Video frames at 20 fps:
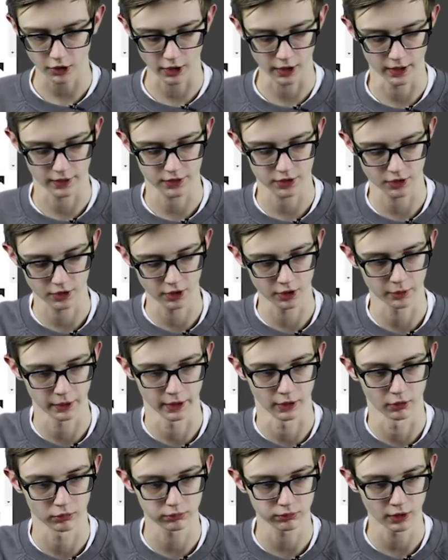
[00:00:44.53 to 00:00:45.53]
All right, so here
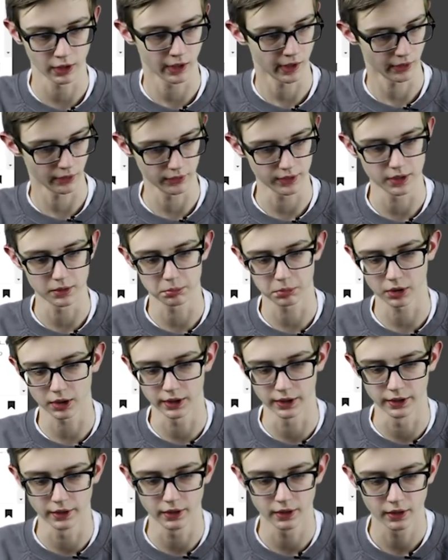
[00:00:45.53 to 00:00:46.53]
we go, finally it
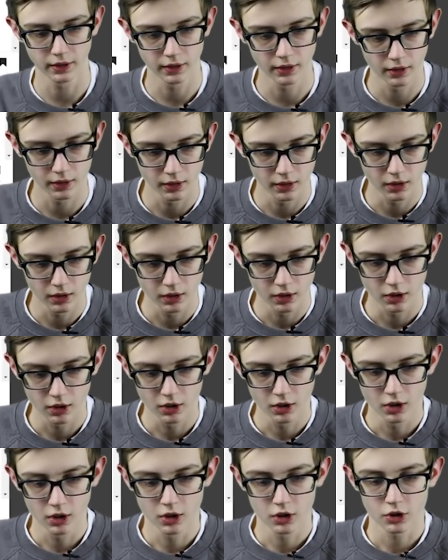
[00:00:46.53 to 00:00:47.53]
played.
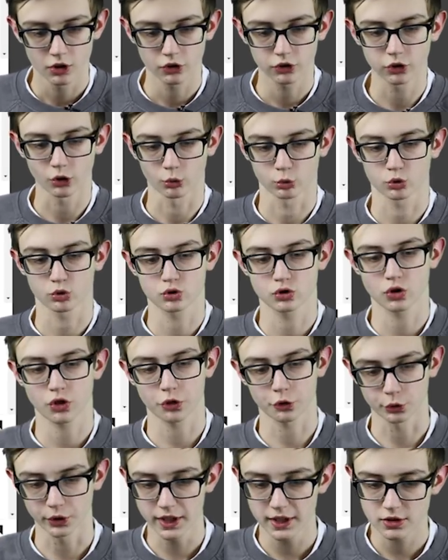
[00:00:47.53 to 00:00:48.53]
So
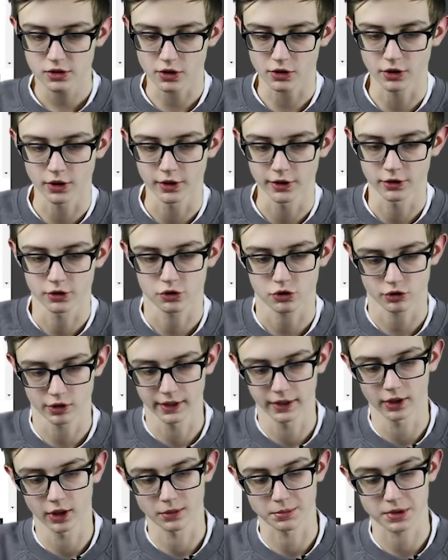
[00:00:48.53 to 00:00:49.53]
three turn
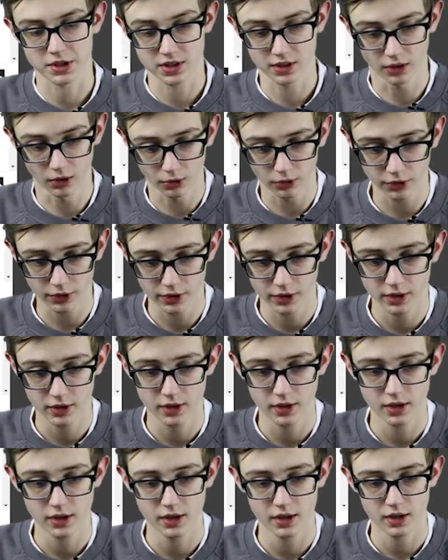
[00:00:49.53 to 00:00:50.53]
string grip stilt
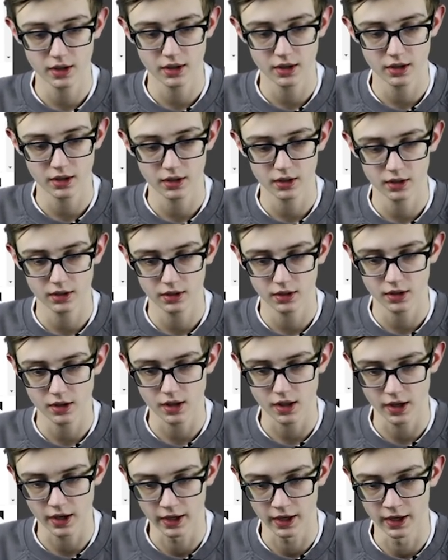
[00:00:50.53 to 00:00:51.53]

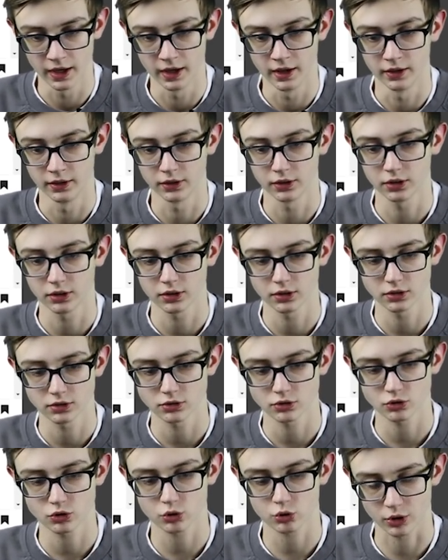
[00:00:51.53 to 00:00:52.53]
and
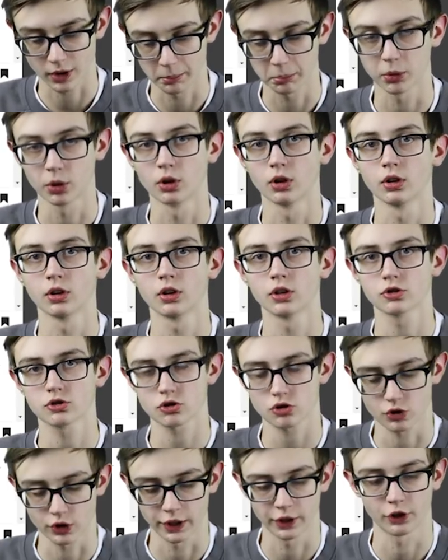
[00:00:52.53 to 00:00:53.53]
triple
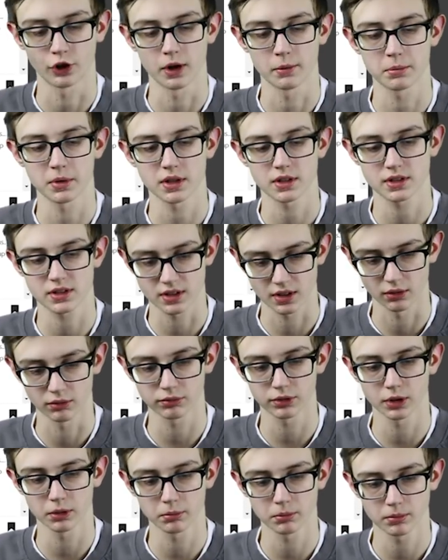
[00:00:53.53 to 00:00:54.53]
string grip stilt
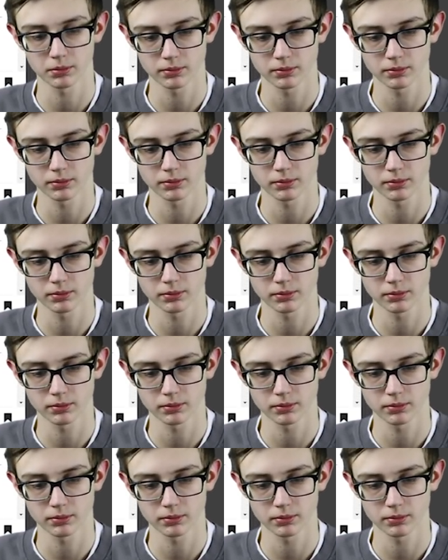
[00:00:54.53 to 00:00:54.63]
flip.